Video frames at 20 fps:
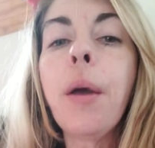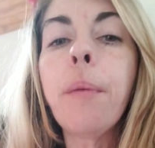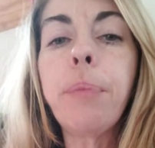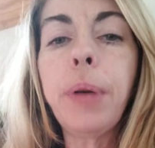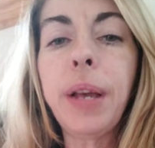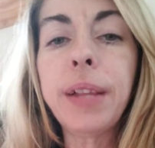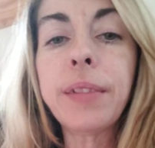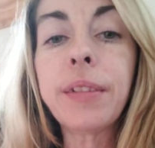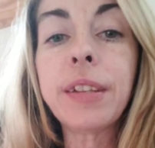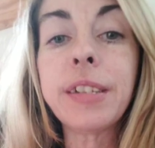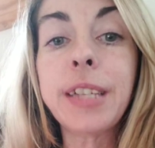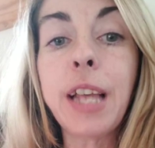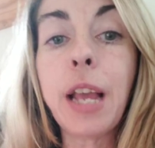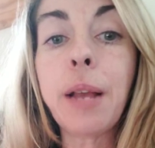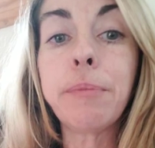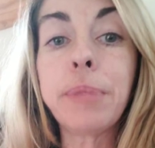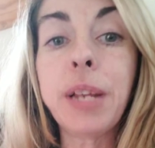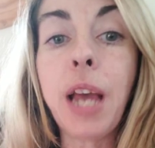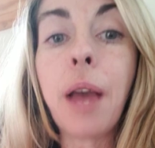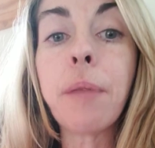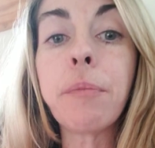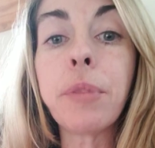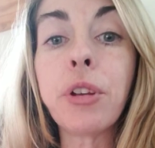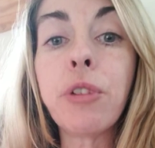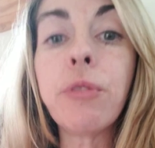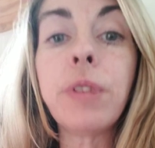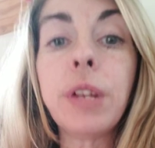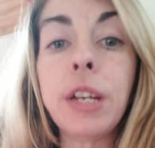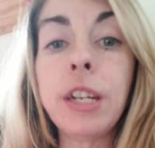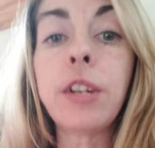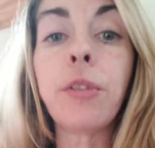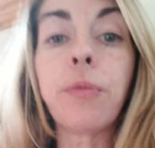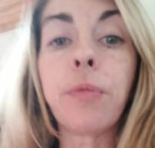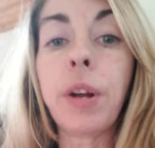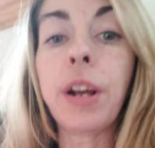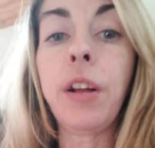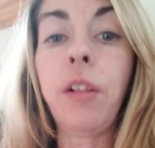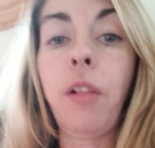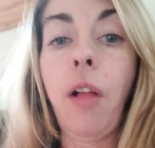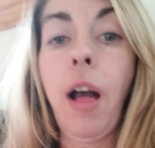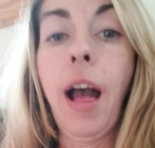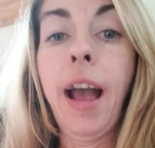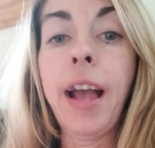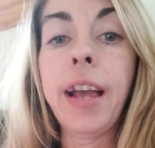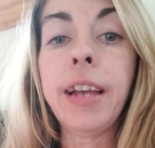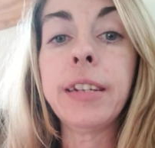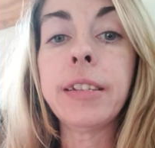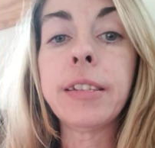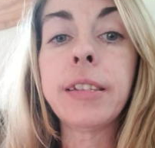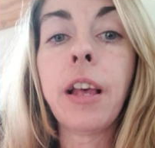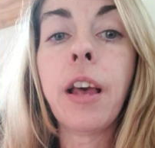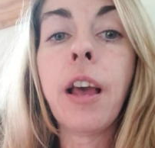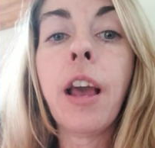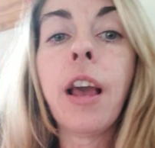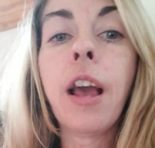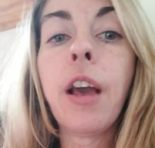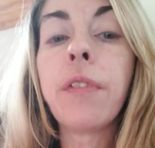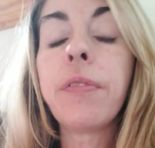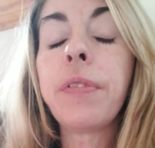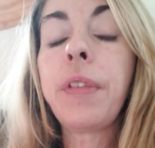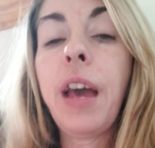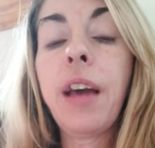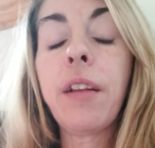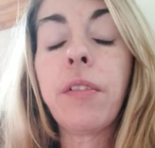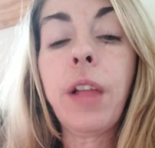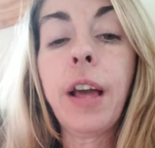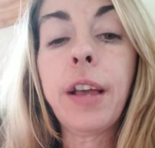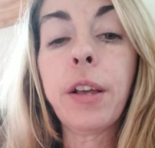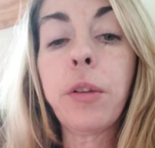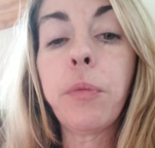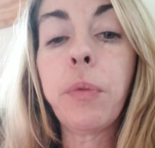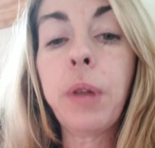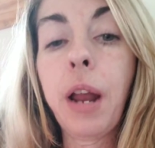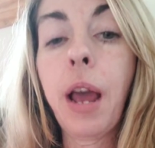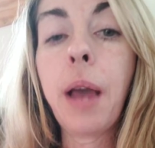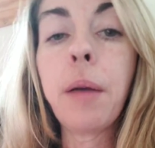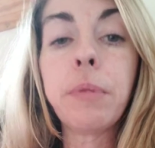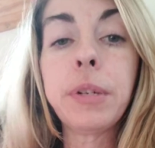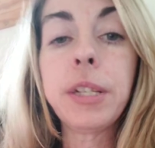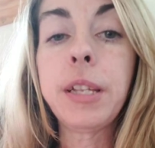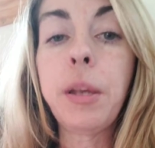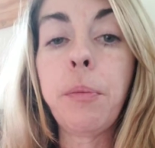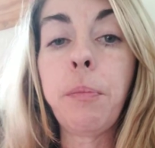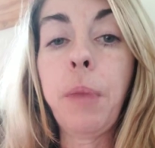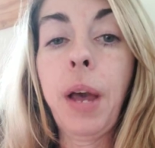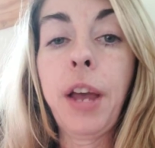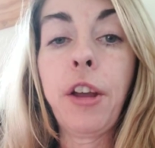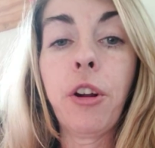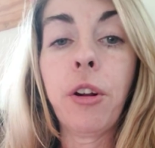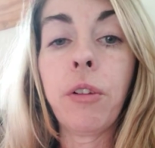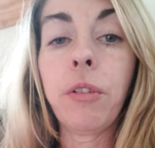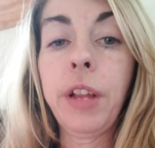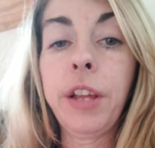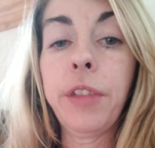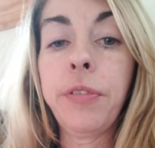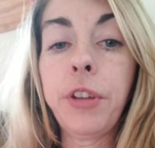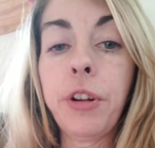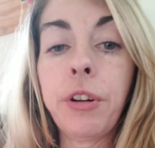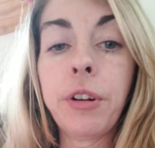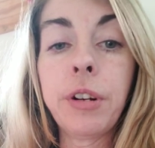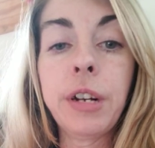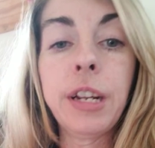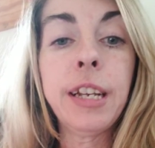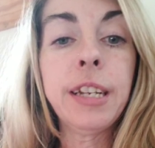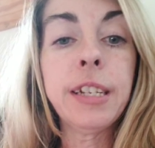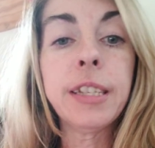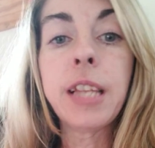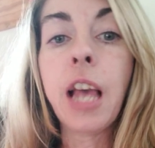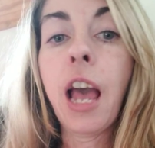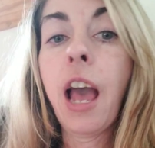But at the same time, you need to realize that, like, when I was in my early 30s,